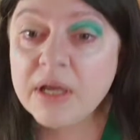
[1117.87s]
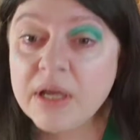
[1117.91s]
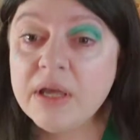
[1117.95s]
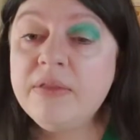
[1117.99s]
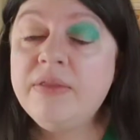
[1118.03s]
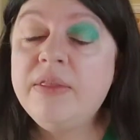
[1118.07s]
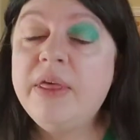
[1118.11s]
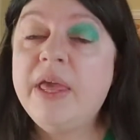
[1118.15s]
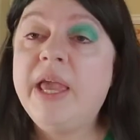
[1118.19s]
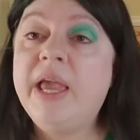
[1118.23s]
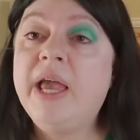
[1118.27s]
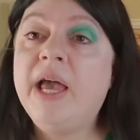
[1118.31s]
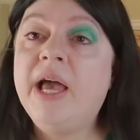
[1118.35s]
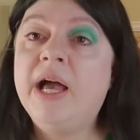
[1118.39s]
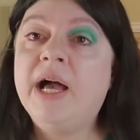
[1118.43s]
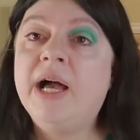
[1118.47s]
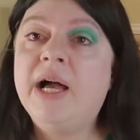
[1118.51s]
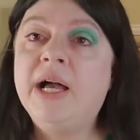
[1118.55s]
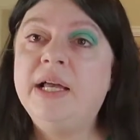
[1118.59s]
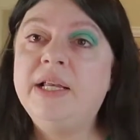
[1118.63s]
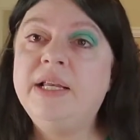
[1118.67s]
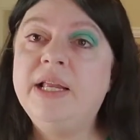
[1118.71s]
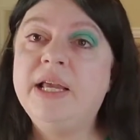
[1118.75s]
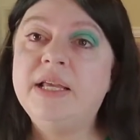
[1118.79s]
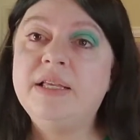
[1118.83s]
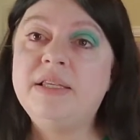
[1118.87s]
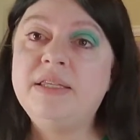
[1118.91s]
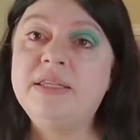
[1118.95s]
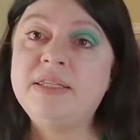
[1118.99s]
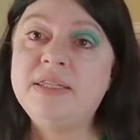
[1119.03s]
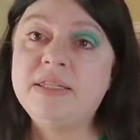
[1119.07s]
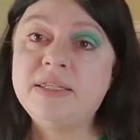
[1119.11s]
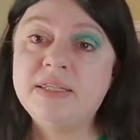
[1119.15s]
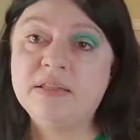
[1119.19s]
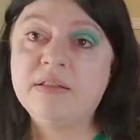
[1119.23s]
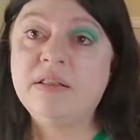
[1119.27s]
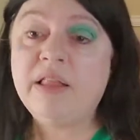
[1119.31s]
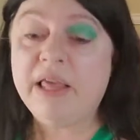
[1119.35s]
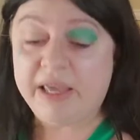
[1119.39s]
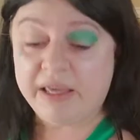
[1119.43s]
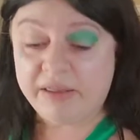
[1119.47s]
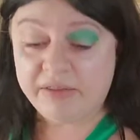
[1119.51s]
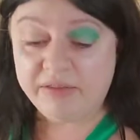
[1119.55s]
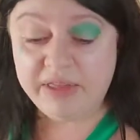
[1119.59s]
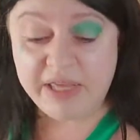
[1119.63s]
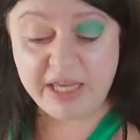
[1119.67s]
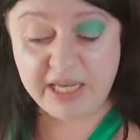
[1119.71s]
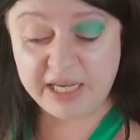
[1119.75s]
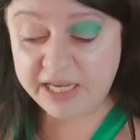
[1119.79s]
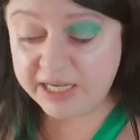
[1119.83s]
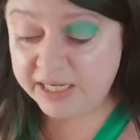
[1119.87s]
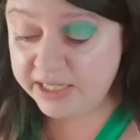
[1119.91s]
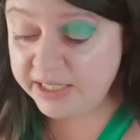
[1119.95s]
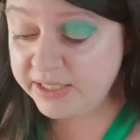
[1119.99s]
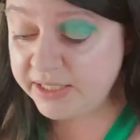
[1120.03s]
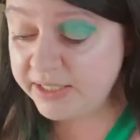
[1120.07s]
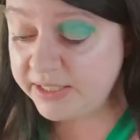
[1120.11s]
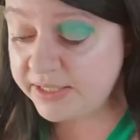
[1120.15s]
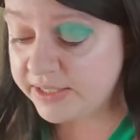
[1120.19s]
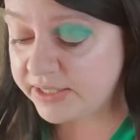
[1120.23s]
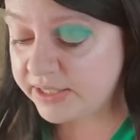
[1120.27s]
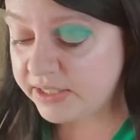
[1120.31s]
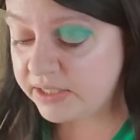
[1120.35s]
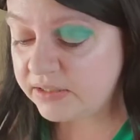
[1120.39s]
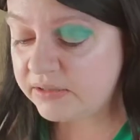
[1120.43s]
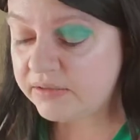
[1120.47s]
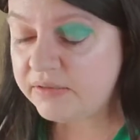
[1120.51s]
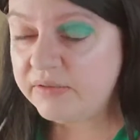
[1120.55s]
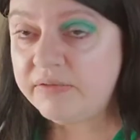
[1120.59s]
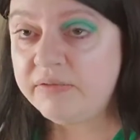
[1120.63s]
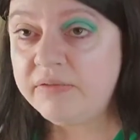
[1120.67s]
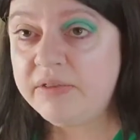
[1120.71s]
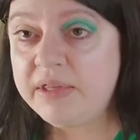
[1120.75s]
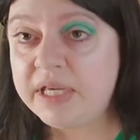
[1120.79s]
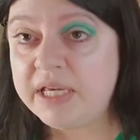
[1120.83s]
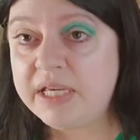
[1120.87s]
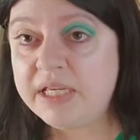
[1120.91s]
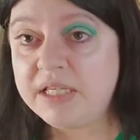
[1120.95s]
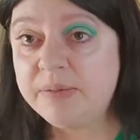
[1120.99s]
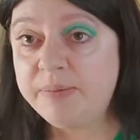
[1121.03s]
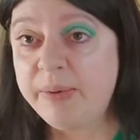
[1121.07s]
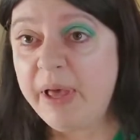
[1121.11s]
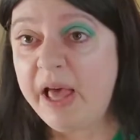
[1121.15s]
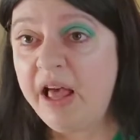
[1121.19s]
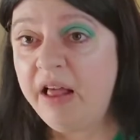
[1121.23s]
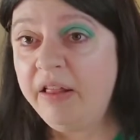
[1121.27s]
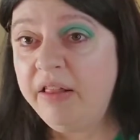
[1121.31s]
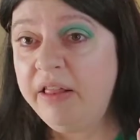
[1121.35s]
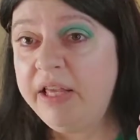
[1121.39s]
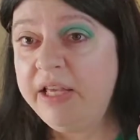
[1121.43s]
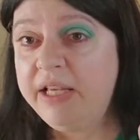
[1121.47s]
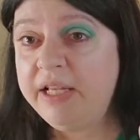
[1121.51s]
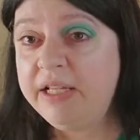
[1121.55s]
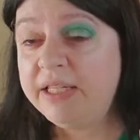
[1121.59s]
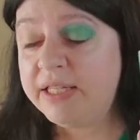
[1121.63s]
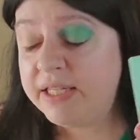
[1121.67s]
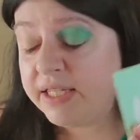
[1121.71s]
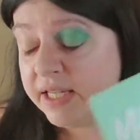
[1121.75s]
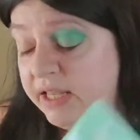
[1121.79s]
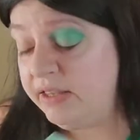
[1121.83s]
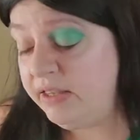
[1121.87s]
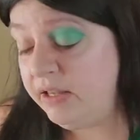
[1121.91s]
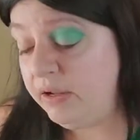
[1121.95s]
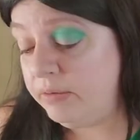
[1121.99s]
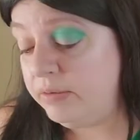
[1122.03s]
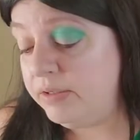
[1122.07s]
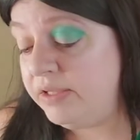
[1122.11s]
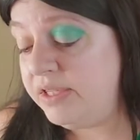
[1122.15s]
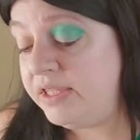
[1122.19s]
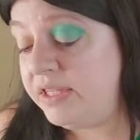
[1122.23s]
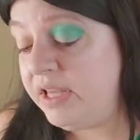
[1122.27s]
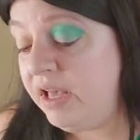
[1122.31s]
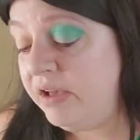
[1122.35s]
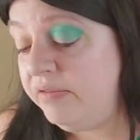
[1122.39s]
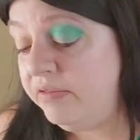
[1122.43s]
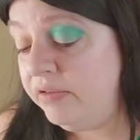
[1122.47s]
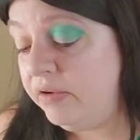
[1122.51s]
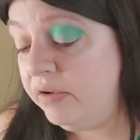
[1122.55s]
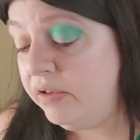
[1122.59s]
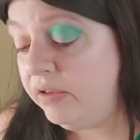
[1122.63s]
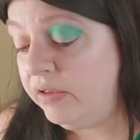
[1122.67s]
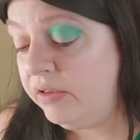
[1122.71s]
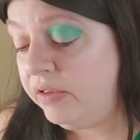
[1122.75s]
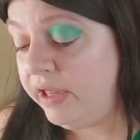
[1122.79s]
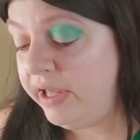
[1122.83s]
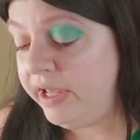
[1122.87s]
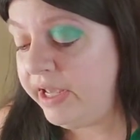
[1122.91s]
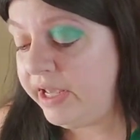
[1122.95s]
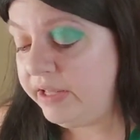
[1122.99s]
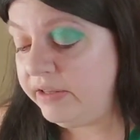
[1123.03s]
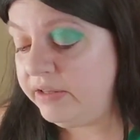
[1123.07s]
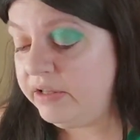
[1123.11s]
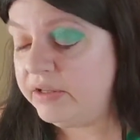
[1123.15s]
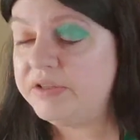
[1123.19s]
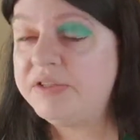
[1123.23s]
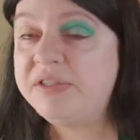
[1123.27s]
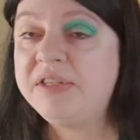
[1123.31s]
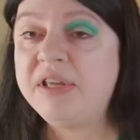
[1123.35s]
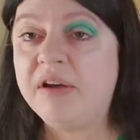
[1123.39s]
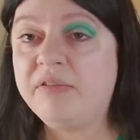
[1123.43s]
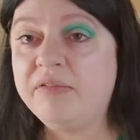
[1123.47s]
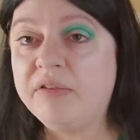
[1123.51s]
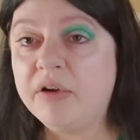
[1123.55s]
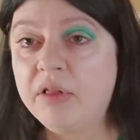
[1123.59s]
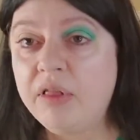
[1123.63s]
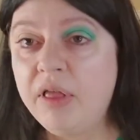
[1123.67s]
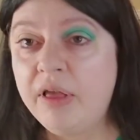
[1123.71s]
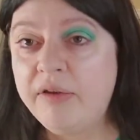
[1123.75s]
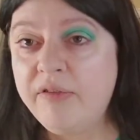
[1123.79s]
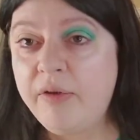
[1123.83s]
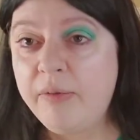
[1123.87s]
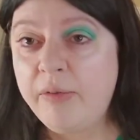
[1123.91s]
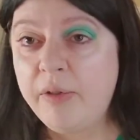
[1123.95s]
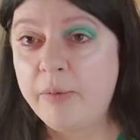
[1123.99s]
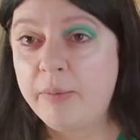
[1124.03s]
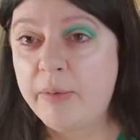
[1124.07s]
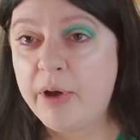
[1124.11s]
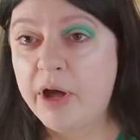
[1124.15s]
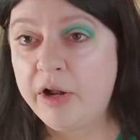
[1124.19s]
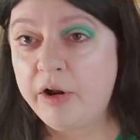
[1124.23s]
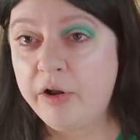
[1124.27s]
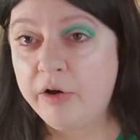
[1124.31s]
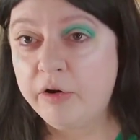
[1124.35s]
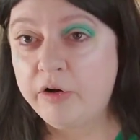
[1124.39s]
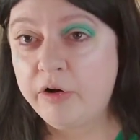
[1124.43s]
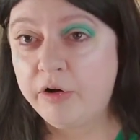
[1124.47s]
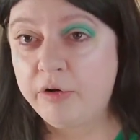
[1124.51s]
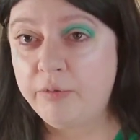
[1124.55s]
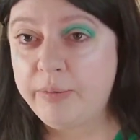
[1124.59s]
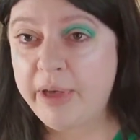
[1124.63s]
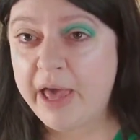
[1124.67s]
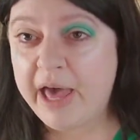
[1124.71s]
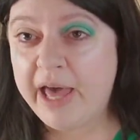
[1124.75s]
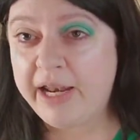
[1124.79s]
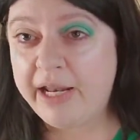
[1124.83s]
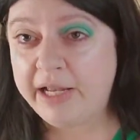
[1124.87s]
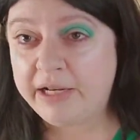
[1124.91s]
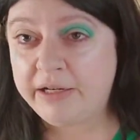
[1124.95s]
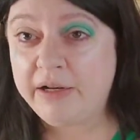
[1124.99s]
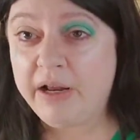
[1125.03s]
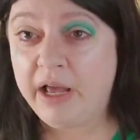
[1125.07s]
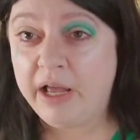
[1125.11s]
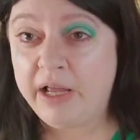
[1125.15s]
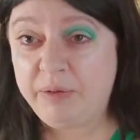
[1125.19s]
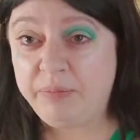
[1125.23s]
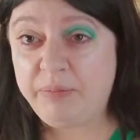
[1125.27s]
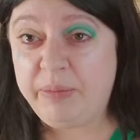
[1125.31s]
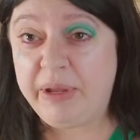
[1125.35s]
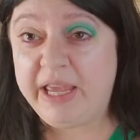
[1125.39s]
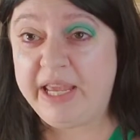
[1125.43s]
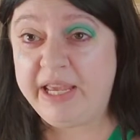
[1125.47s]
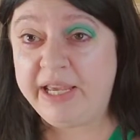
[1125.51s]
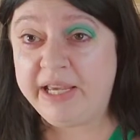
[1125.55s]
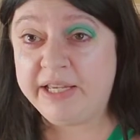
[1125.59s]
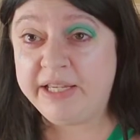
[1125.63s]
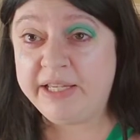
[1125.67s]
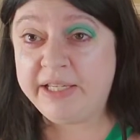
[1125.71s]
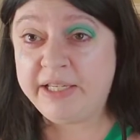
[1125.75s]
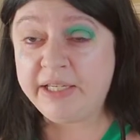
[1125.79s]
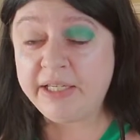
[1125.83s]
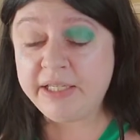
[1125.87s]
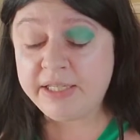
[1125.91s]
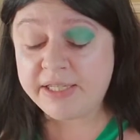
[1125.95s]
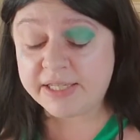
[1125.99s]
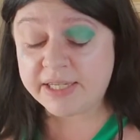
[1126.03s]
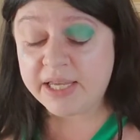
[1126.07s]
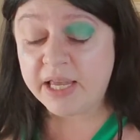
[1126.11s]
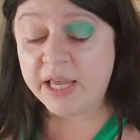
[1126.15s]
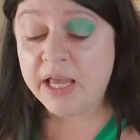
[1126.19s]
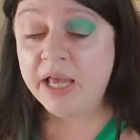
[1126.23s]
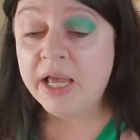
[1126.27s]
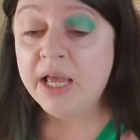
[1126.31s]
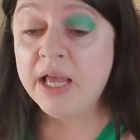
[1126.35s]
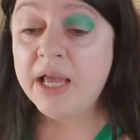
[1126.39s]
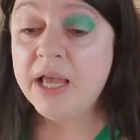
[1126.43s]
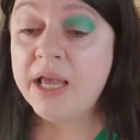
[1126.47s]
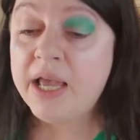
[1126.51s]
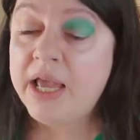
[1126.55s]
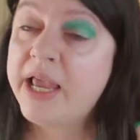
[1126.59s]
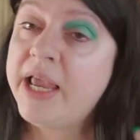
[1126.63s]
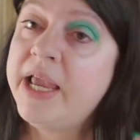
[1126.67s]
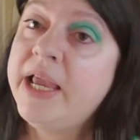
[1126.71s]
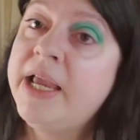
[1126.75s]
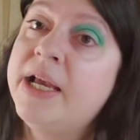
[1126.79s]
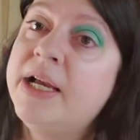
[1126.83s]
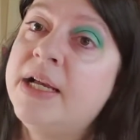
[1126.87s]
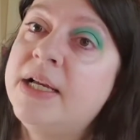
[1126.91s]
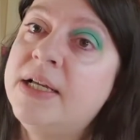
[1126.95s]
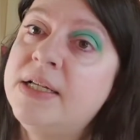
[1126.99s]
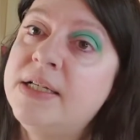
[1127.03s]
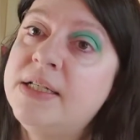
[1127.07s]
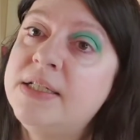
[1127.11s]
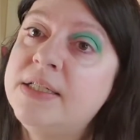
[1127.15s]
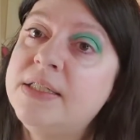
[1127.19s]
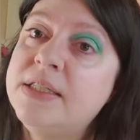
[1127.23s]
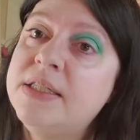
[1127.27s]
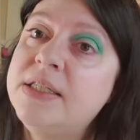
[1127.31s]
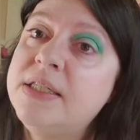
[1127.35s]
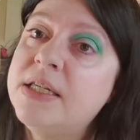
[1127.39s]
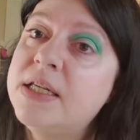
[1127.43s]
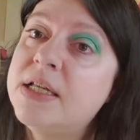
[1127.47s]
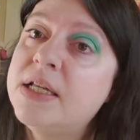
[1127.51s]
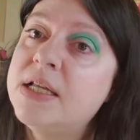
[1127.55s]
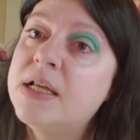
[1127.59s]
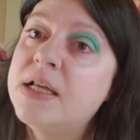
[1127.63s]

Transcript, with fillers: and they had is like these, these palettes and there were several like, there's several of them, the monochromatic nine pans and